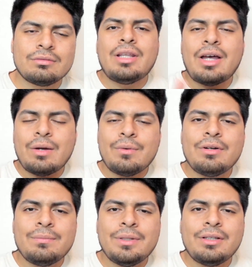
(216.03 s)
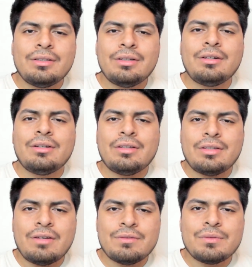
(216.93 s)
Now, I want to be clear,
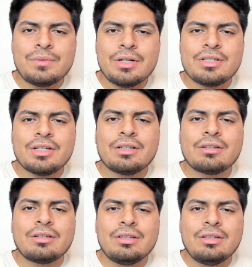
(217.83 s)
everyone watching,